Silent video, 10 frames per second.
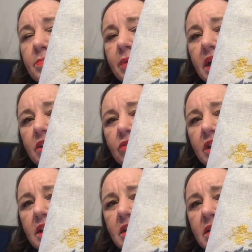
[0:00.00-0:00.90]
pine
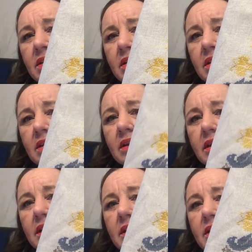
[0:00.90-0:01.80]
green.
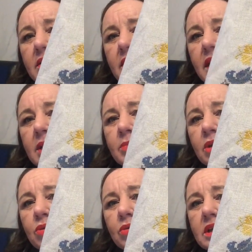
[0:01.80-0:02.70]
And the light
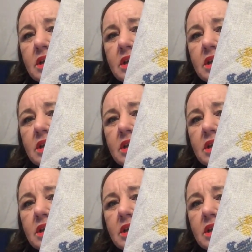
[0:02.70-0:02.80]
blue